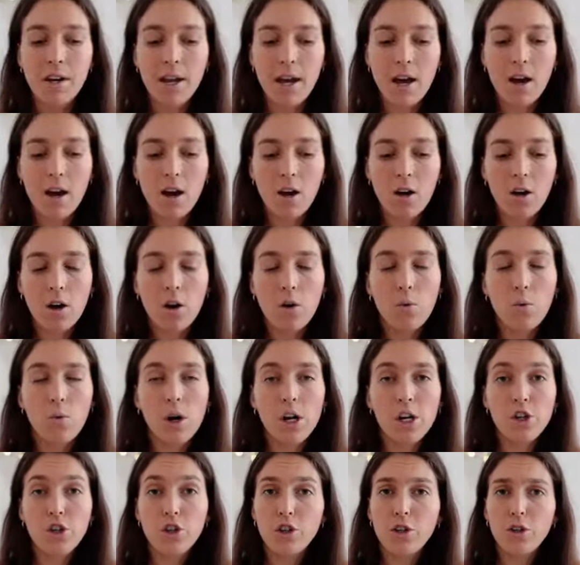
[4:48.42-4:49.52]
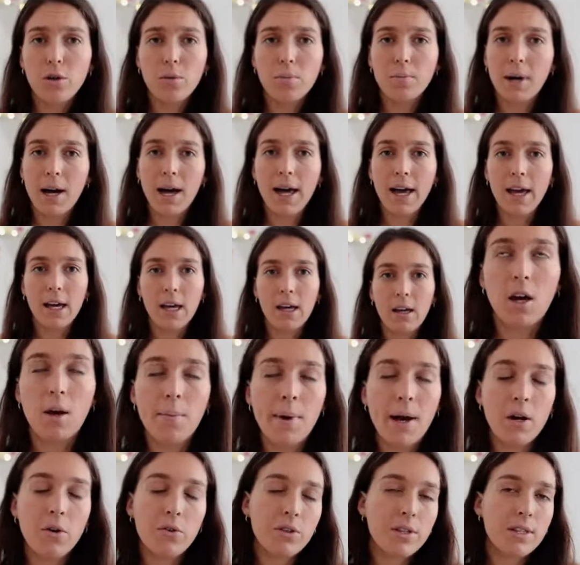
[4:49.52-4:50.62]
Now, what should you buy?
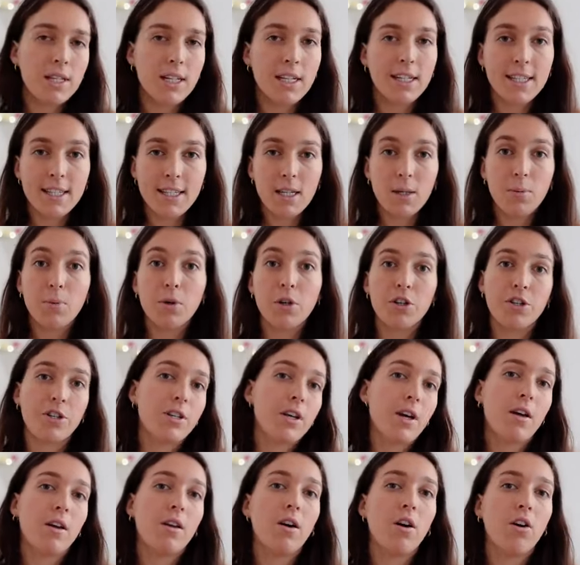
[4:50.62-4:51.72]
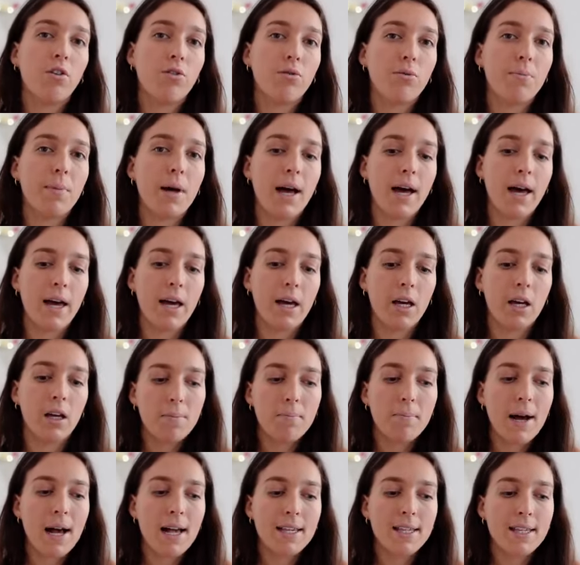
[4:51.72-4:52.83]
About 60% of my
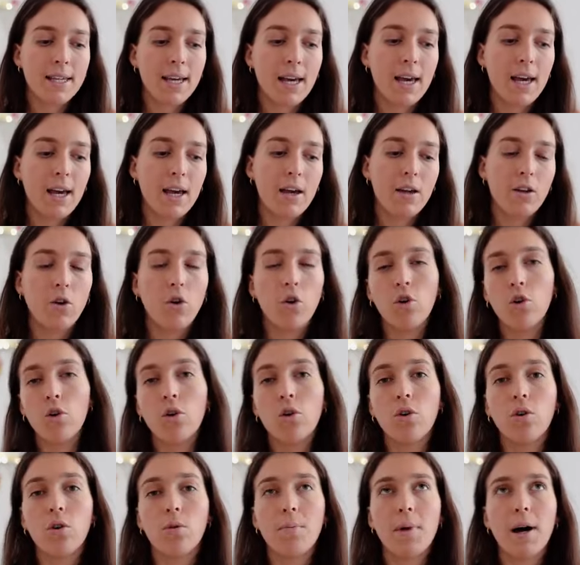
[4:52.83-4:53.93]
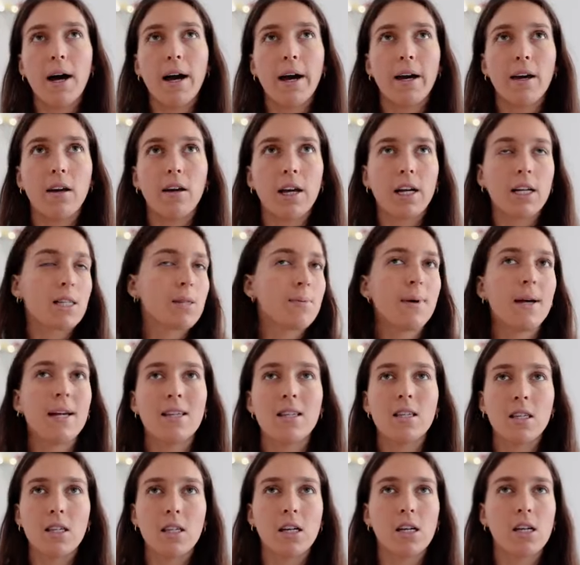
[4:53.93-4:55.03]
basket or my
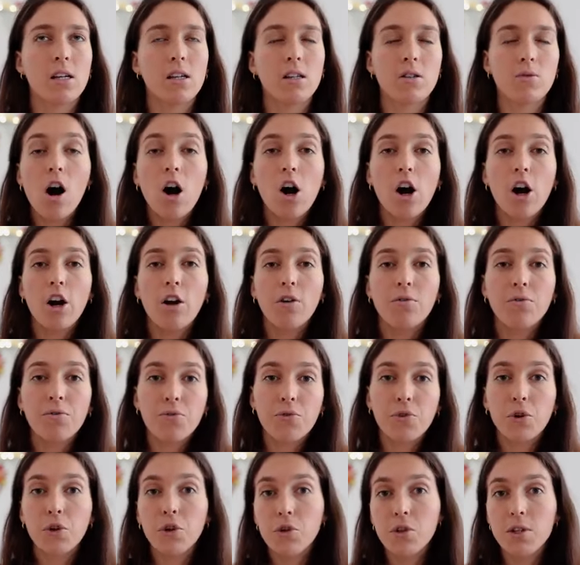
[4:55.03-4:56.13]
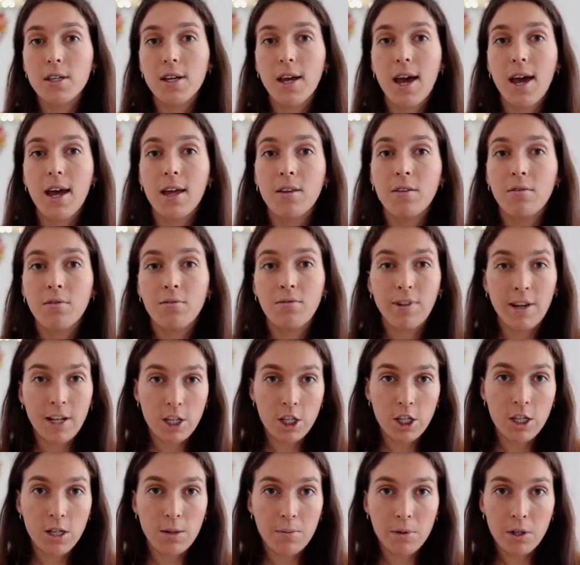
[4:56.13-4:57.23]
expenses are fruits and
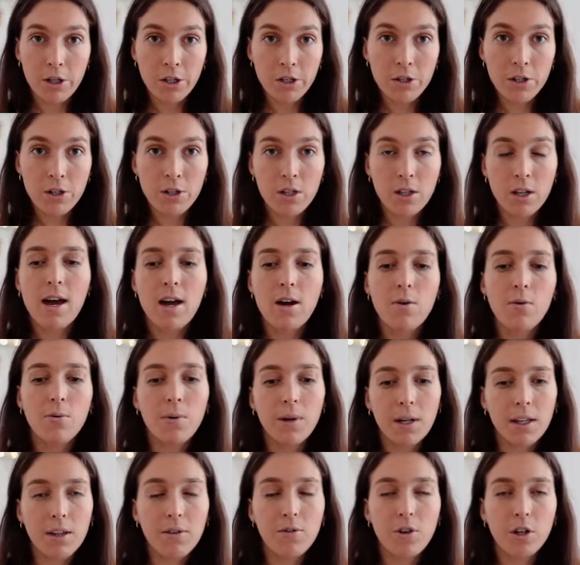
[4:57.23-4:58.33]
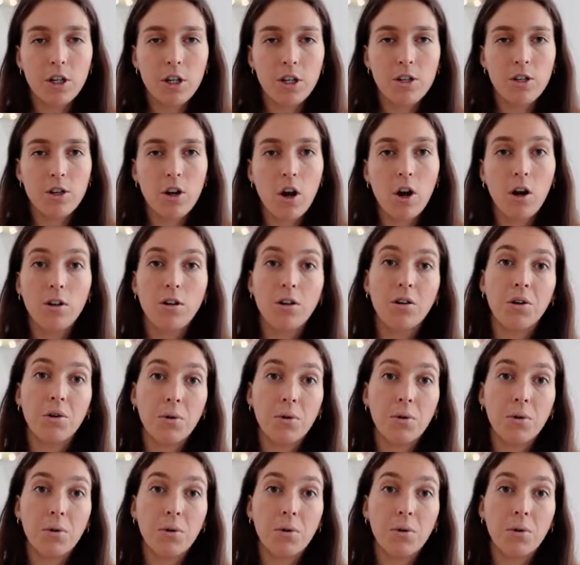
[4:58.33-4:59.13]
vegetables. I really focus on the